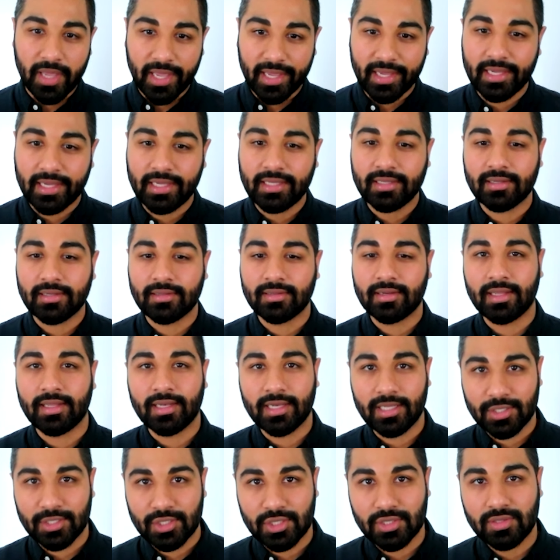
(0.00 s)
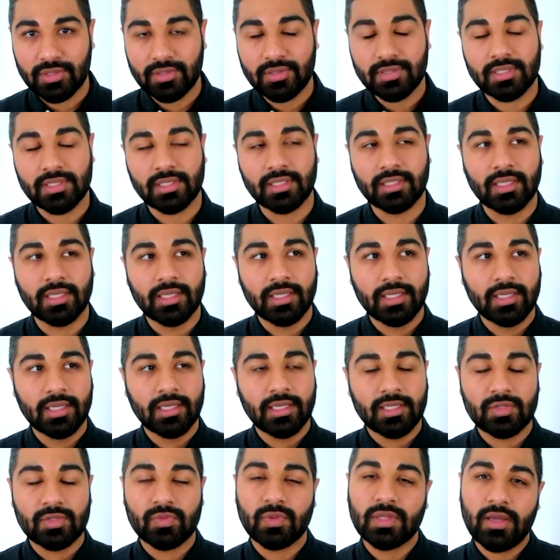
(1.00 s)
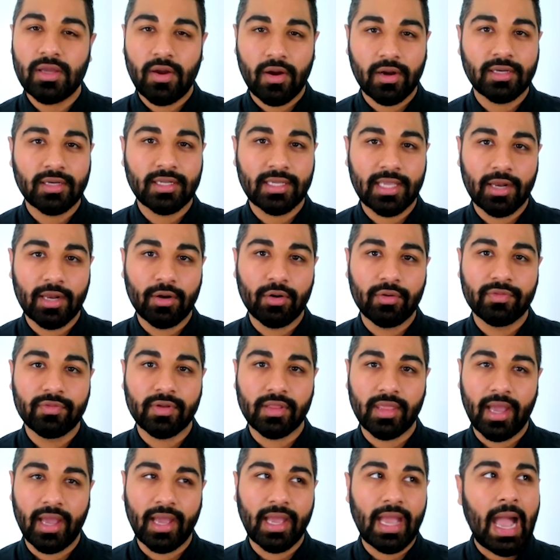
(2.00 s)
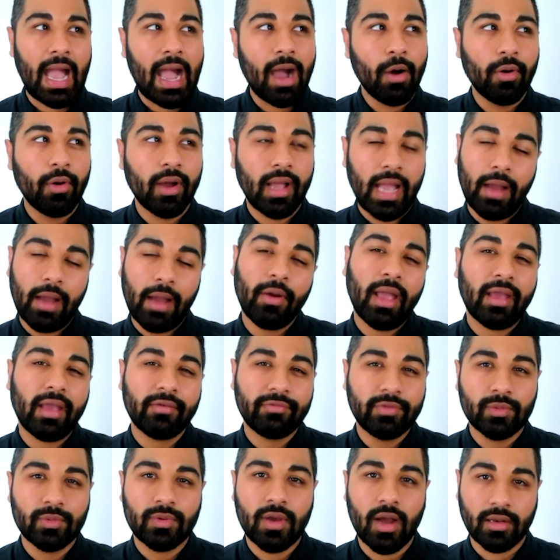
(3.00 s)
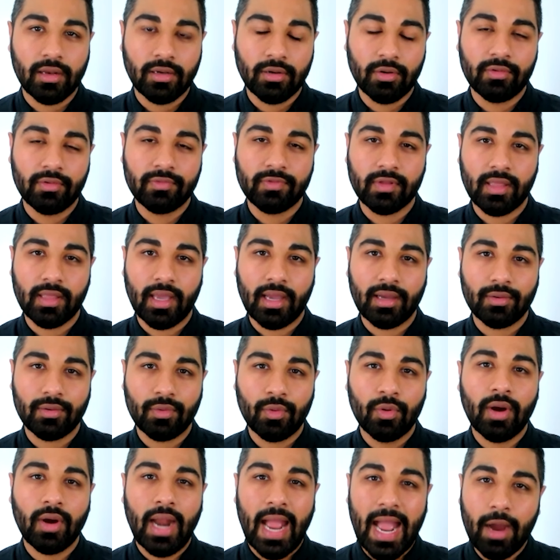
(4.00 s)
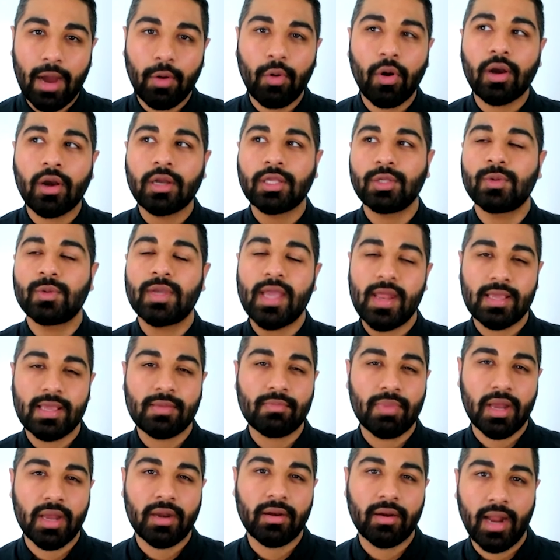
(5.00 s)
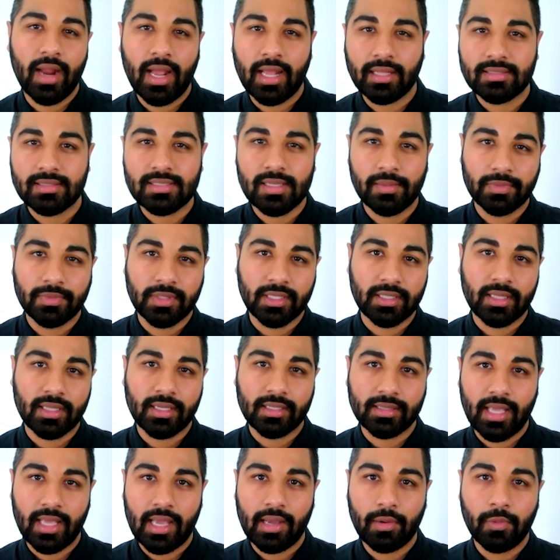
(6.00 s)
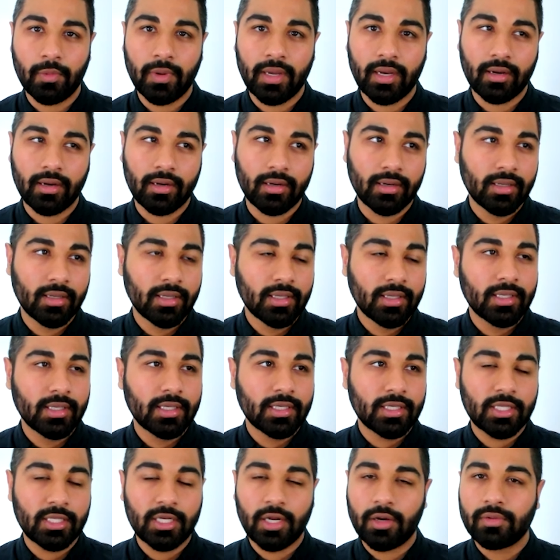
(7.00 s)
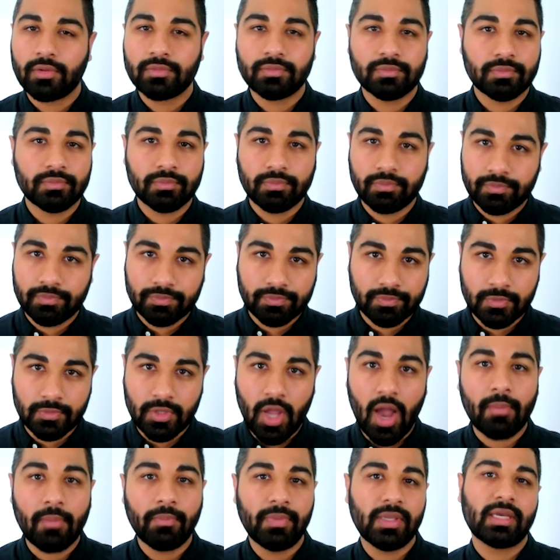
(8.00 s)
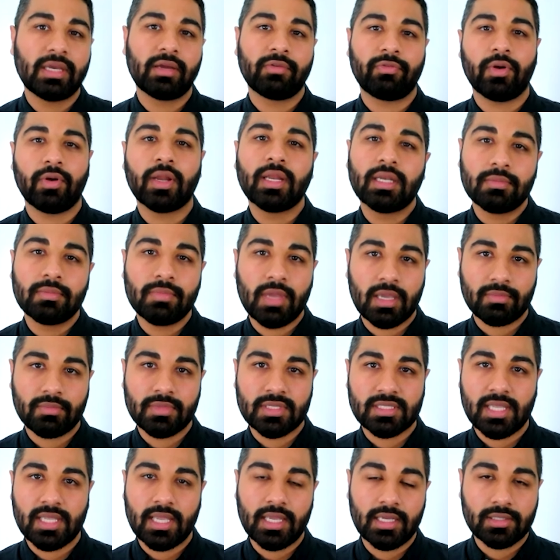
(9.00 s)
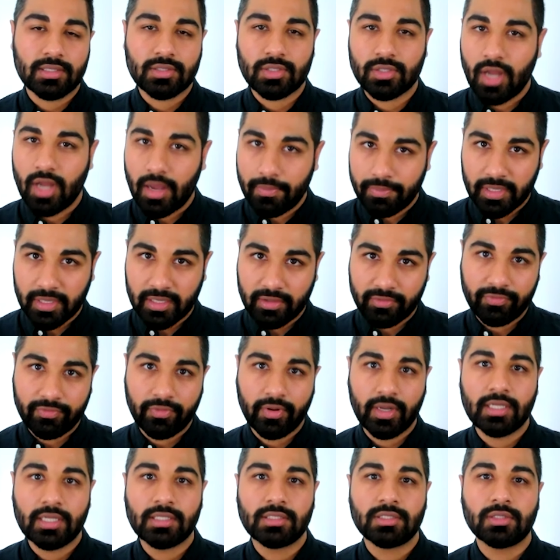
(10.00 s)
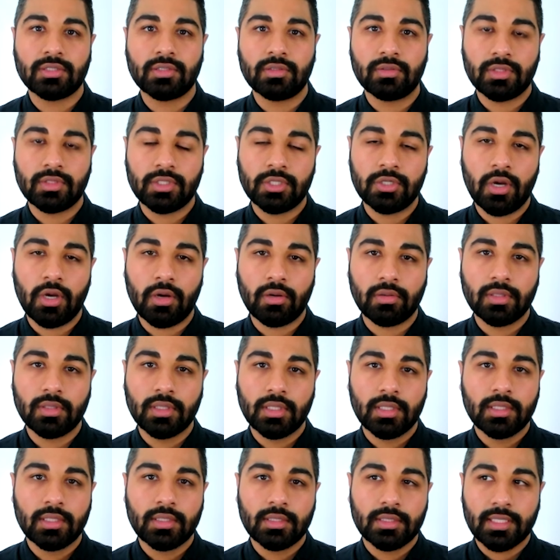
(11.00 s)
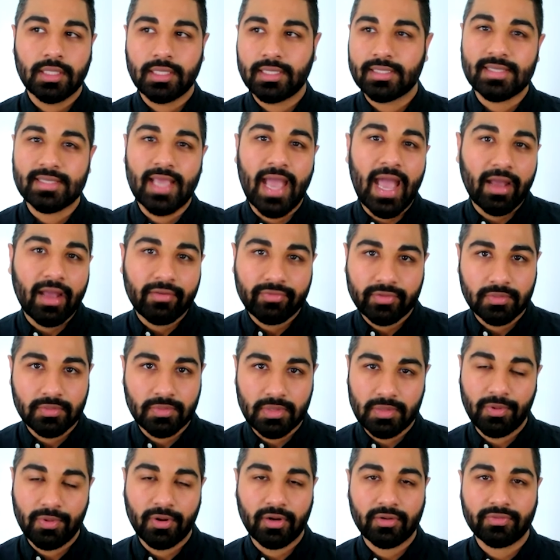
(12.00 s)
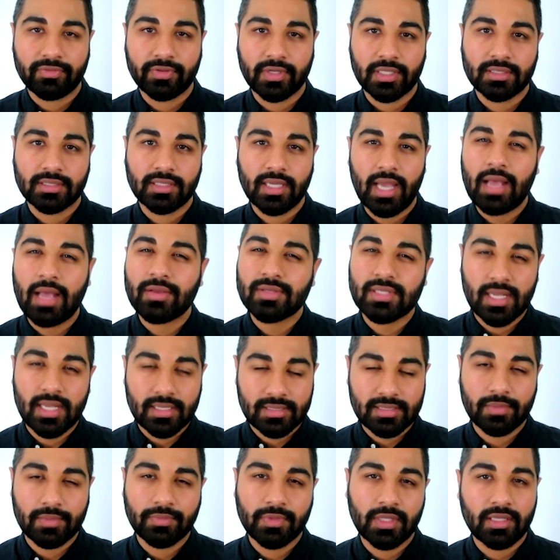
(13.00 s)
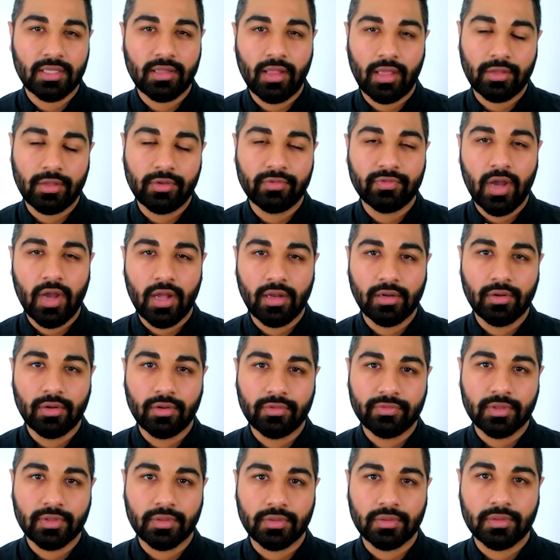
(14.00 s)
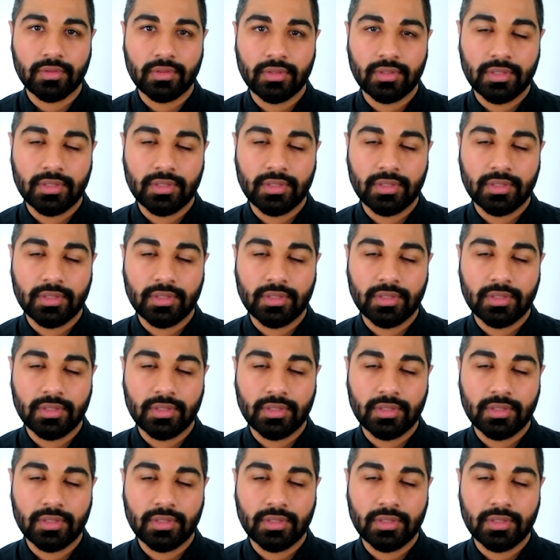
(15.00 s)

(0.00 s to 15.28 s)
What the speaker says: pain and issues, and it's really hard to get over that. How have you gotten over that, or how are you getting better at something like that, where not being afraid to make mistakes, or not being afraid to, it doesn't have to be perfect? How's that something that you've gotten over?